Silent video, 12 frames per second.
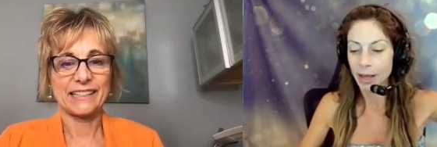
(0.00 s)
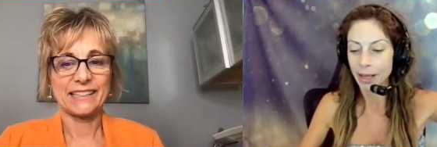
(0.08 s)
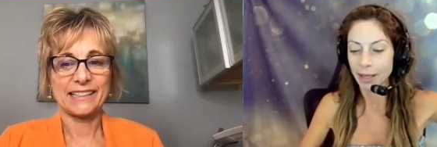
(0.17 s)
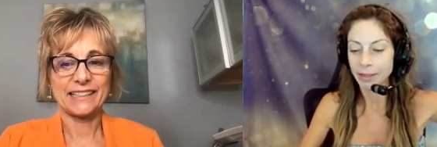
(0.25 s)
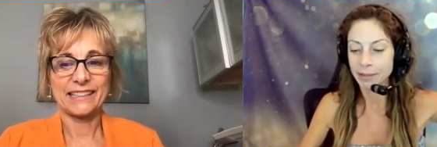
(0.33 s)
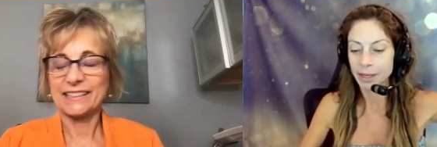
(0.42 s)

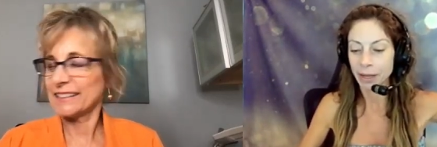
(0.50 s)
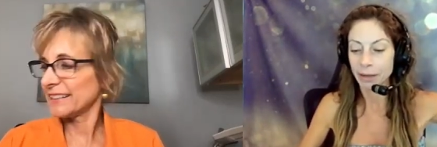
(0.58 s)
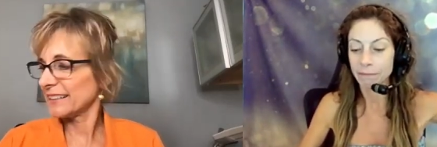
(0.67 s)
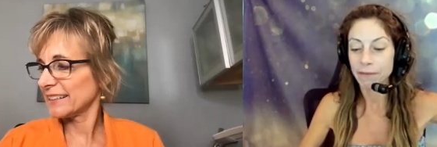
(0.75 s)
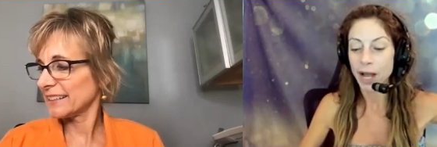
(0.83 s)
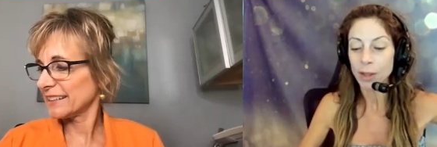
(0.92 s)

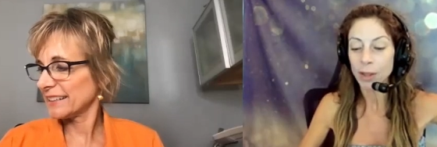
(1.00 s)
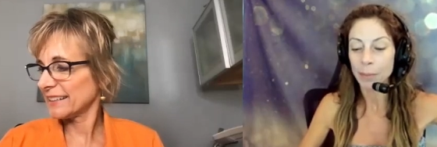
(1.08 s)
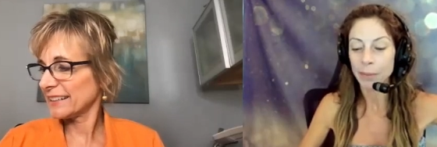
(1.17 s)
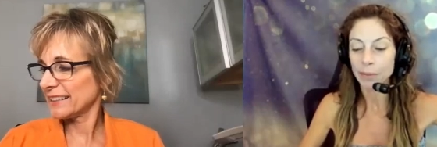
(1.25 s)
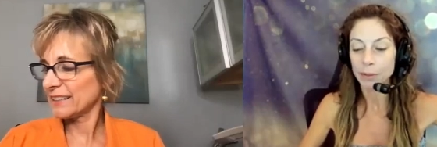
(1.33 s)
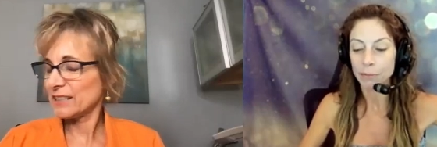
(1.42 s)
Speaker 1: okay, follow
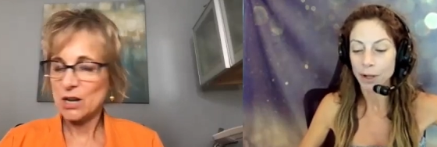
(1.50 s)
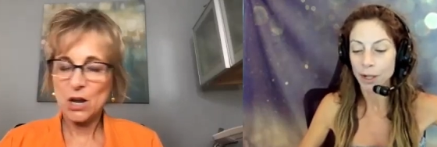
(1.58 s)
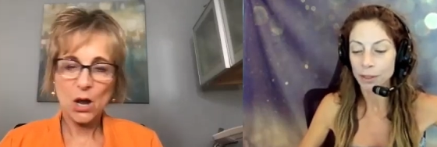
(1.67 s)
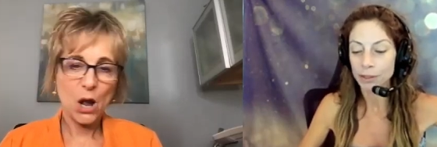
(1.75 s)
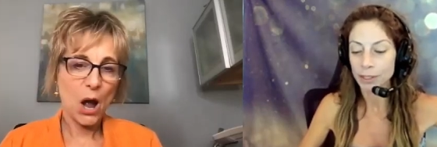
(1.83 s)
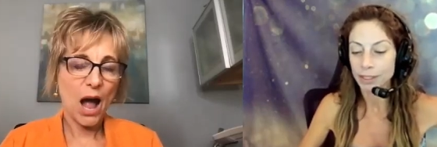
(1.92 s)
up with a
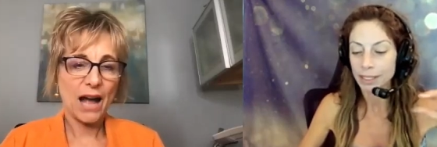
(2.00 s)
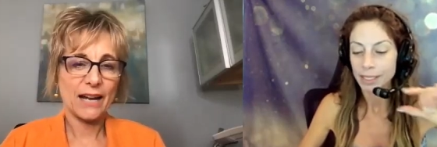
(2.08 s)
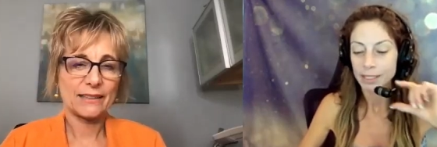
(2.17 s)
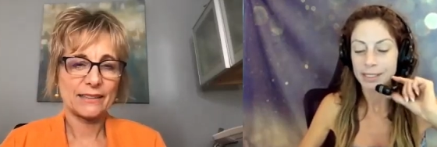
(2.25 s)
nephrologist.